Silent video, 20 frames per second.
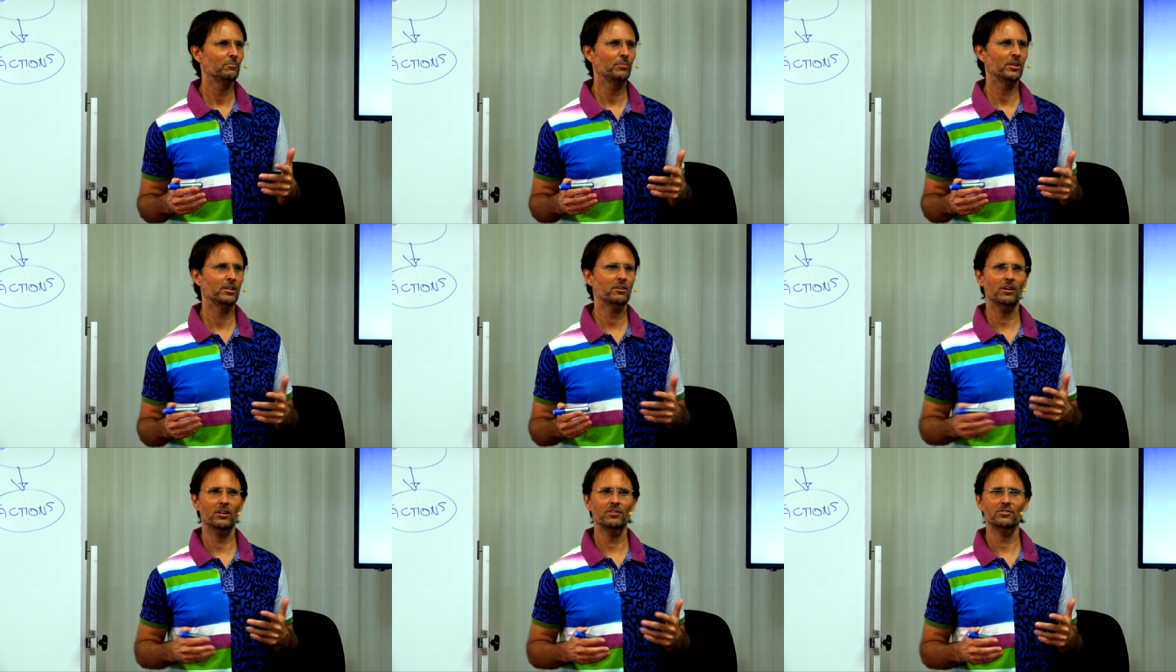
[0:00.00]

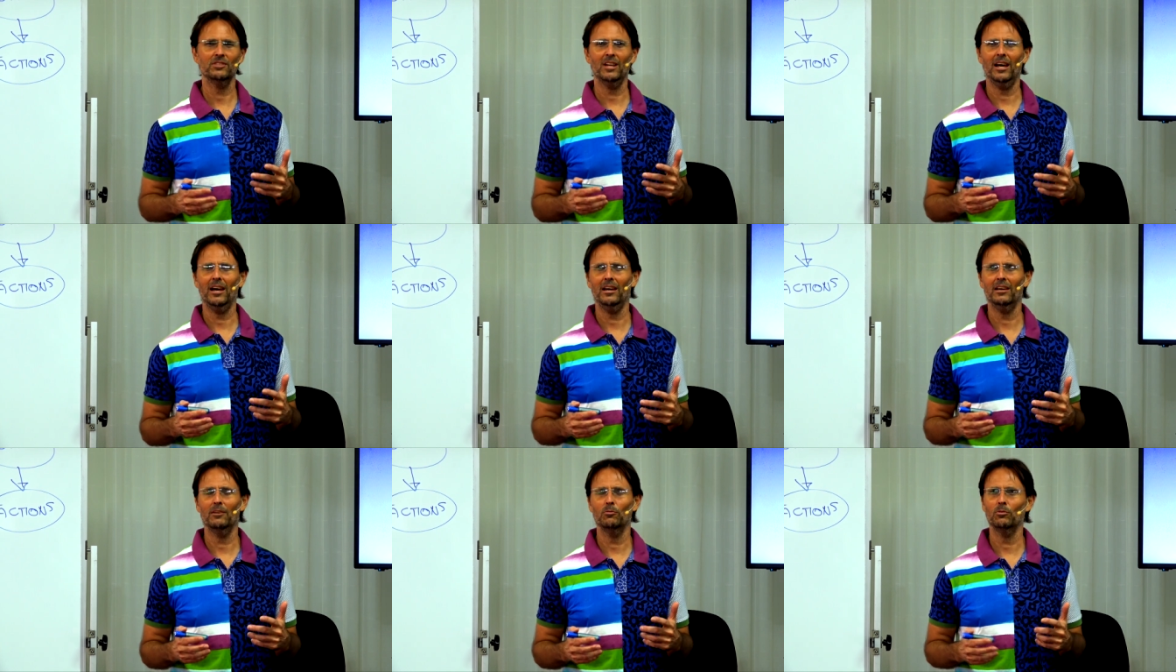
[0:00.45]
because
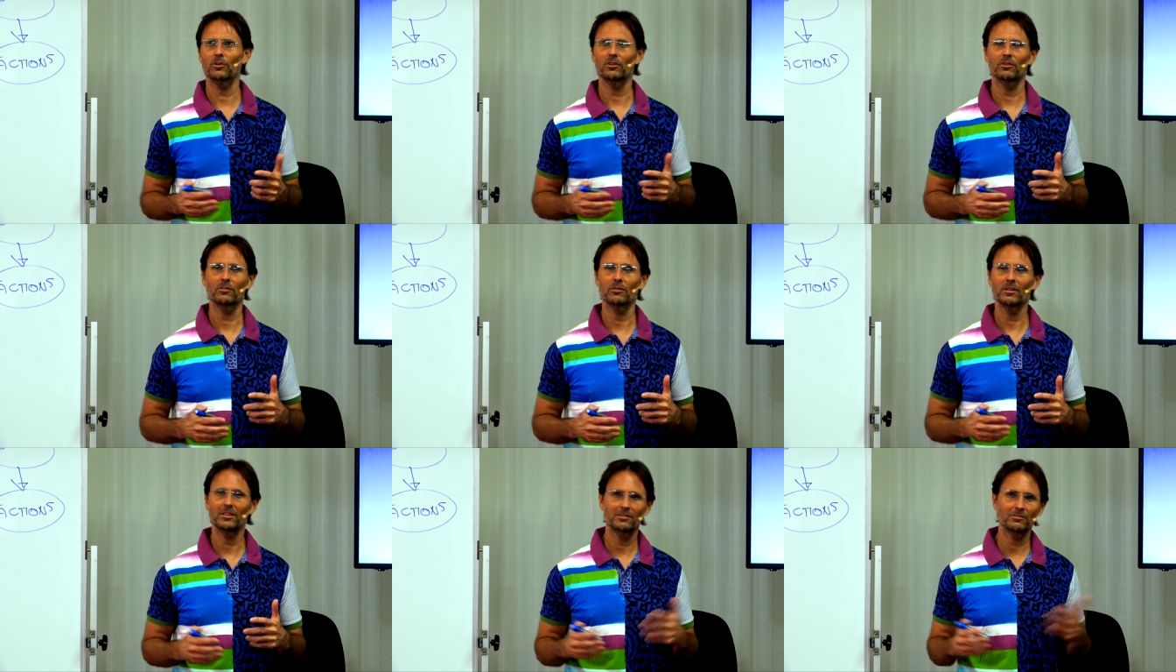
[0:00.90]
they
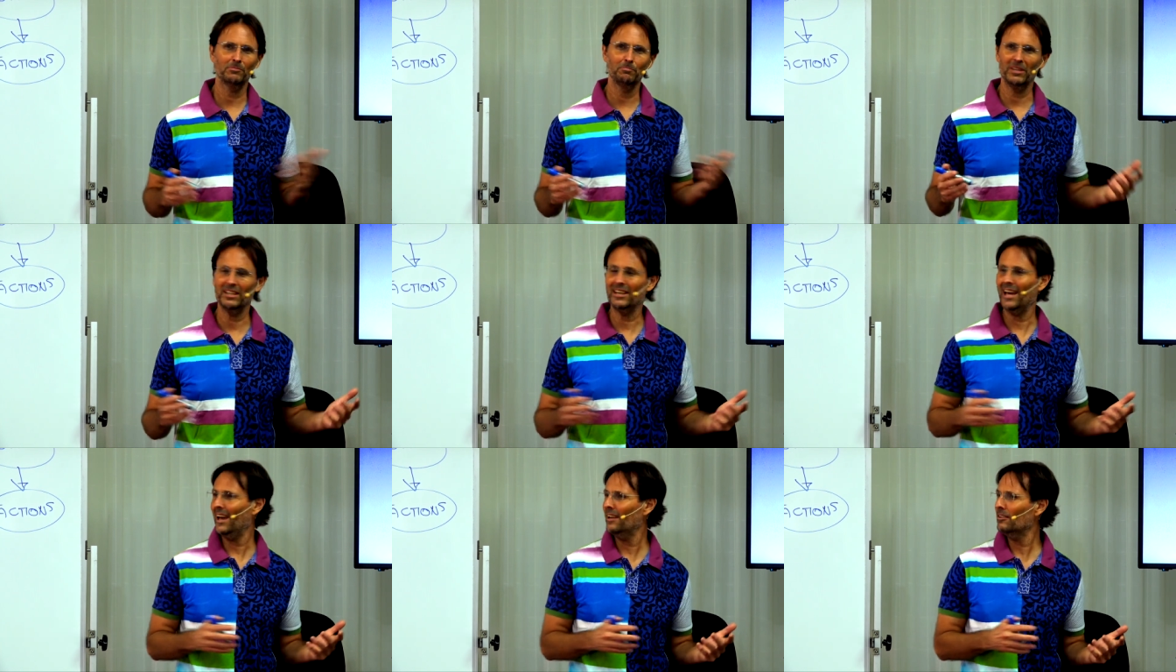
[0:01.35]
were
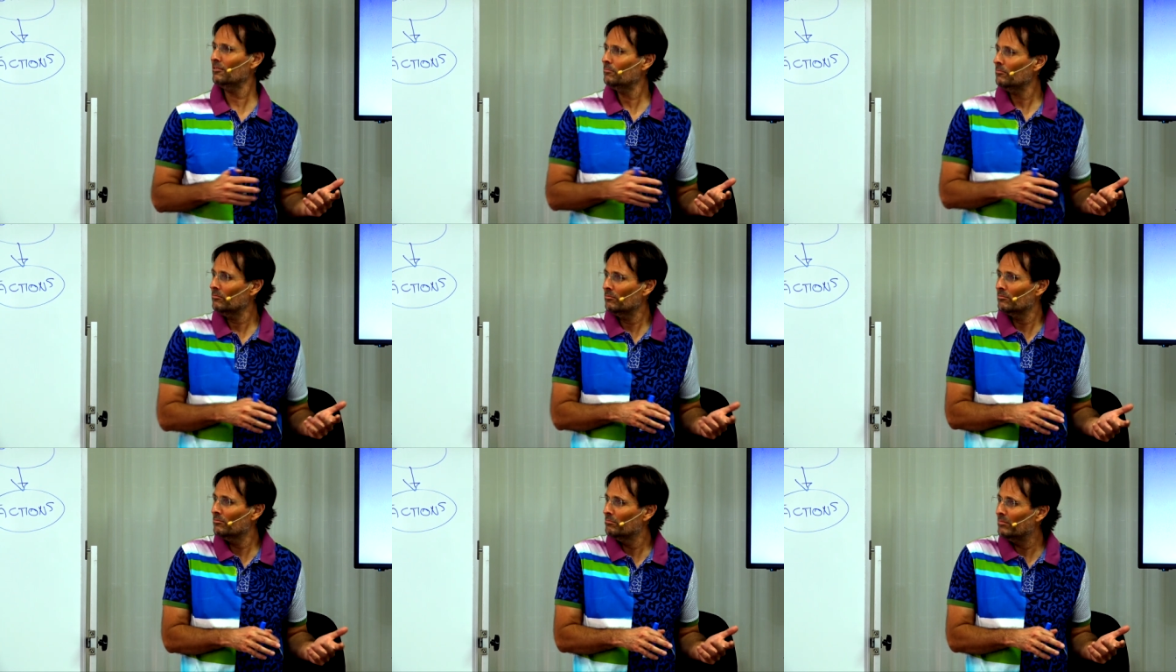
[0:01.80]

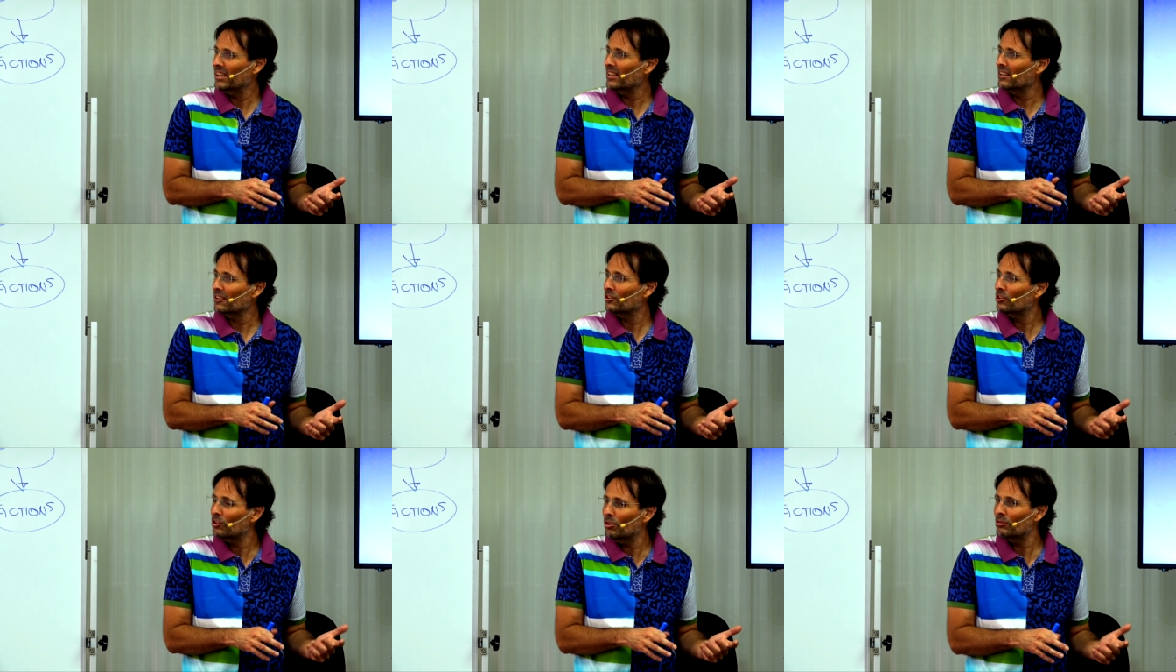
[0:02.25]
began
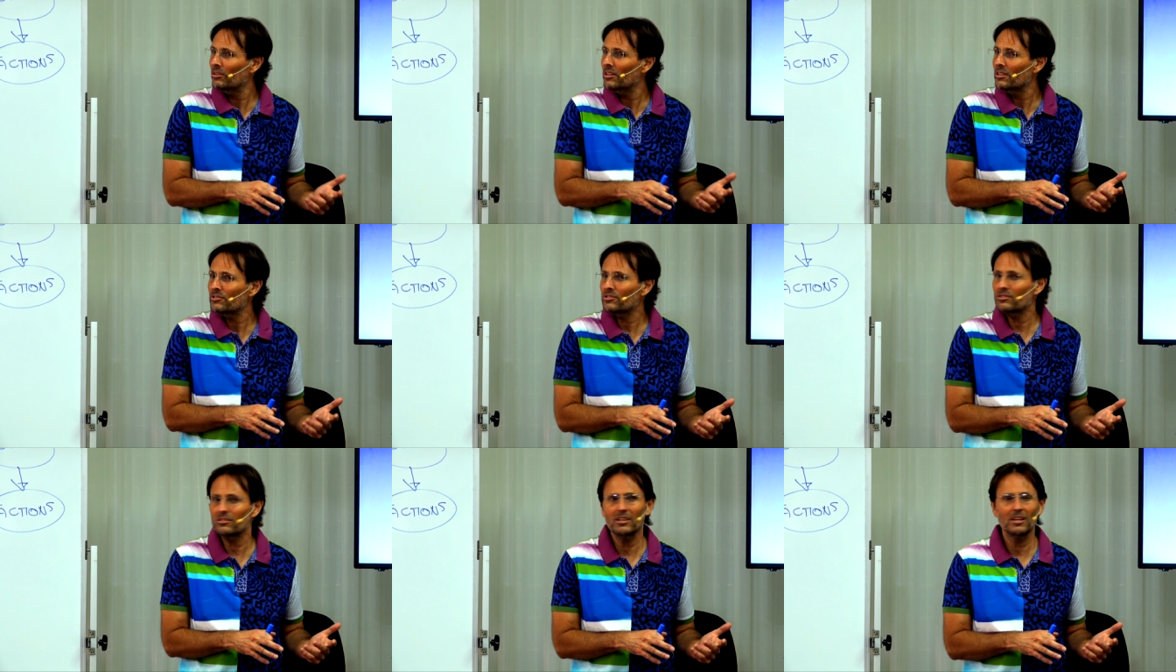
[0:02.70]
being
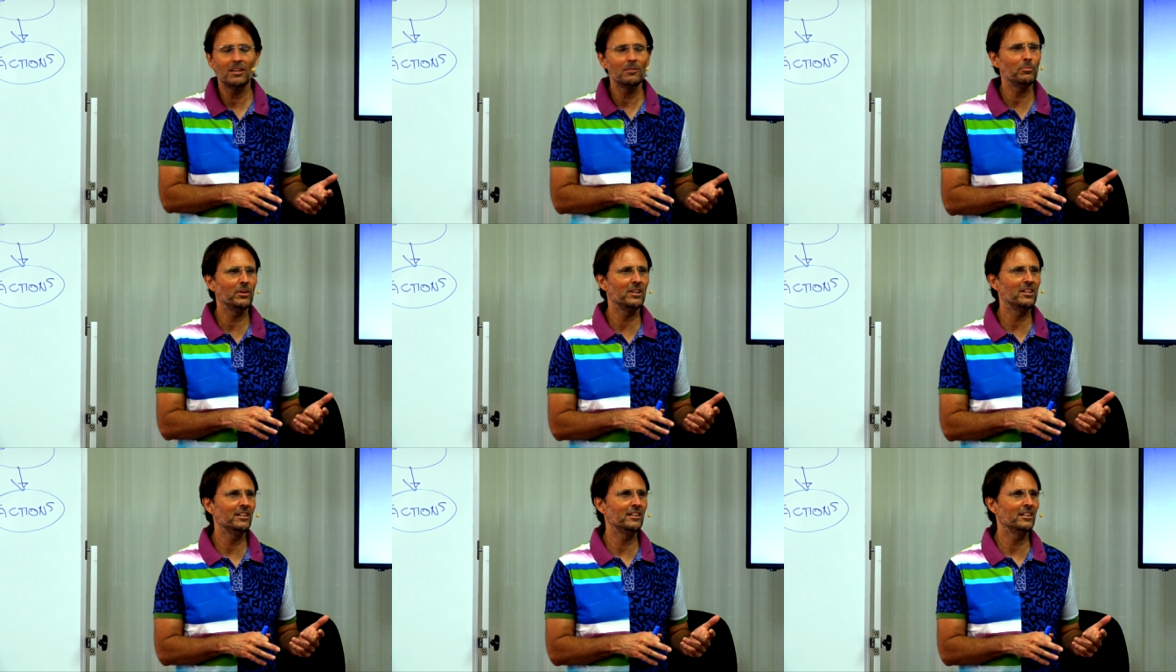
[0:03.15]
curious,
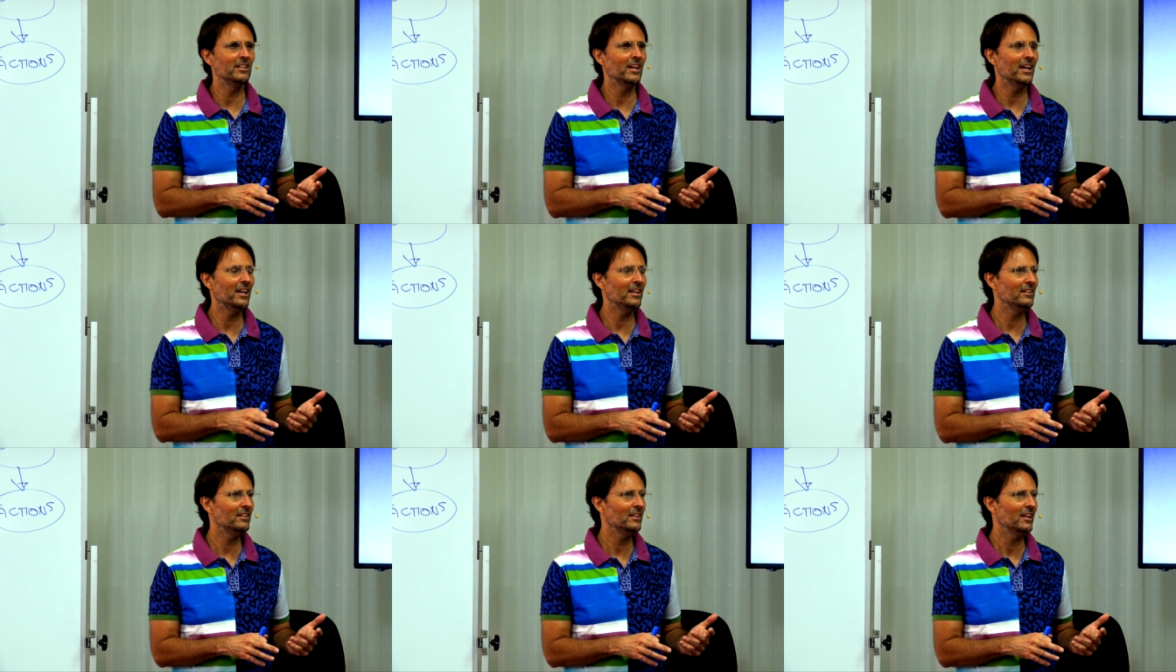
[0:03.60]
but in
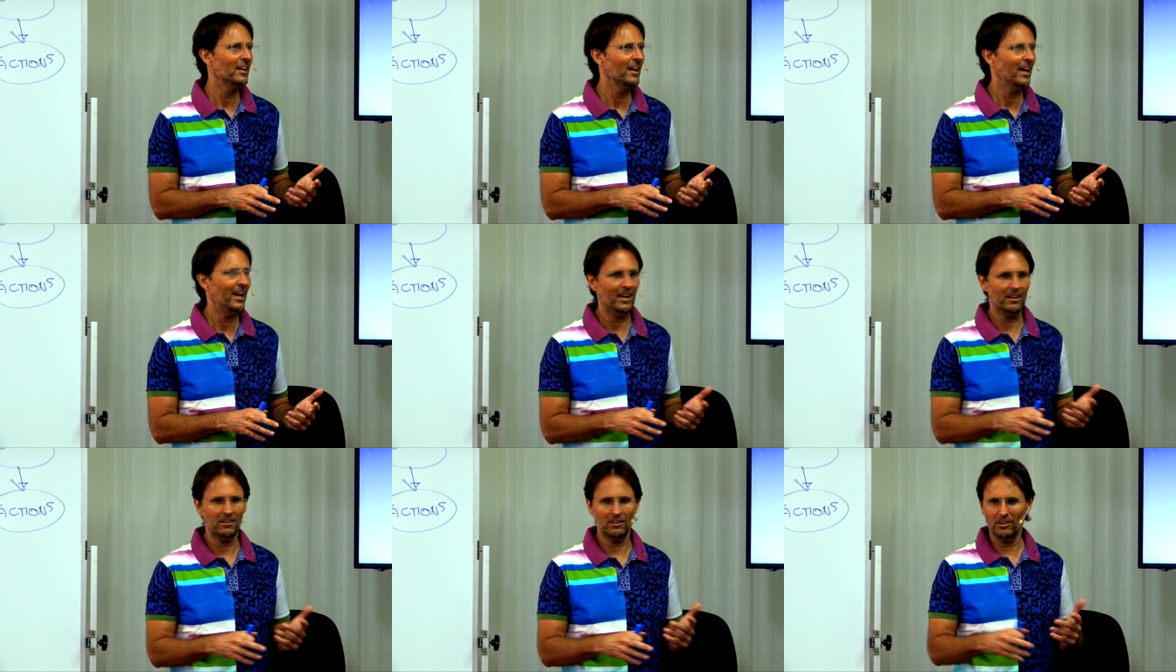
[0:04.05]
the end
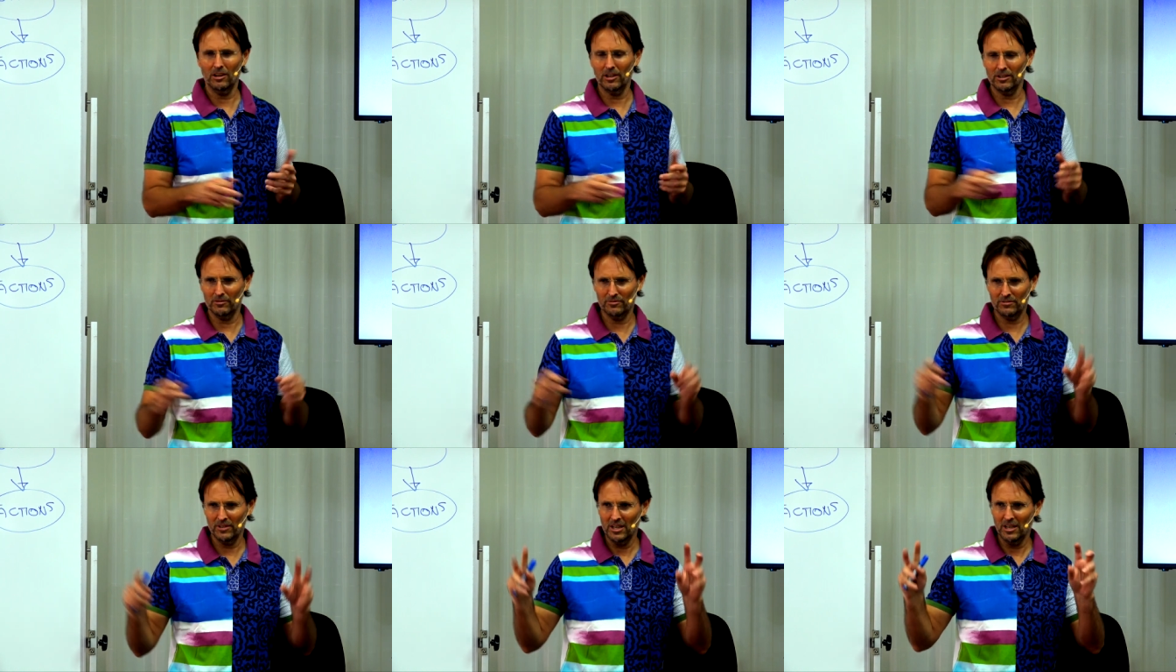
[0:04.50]
had a
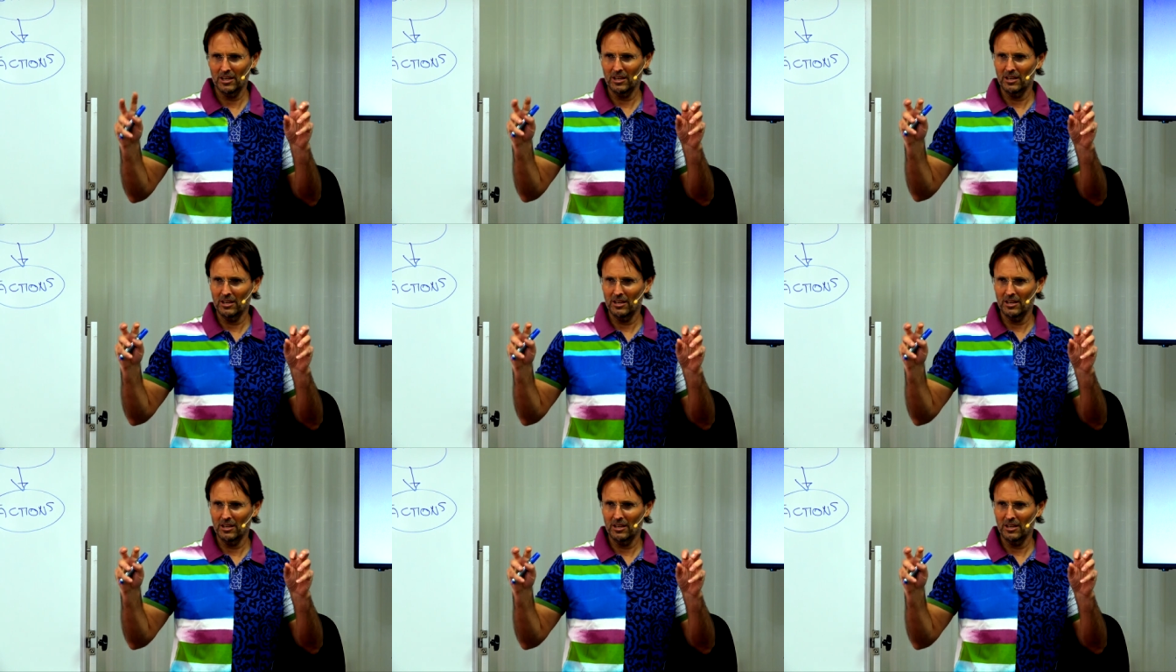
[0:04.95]
lot of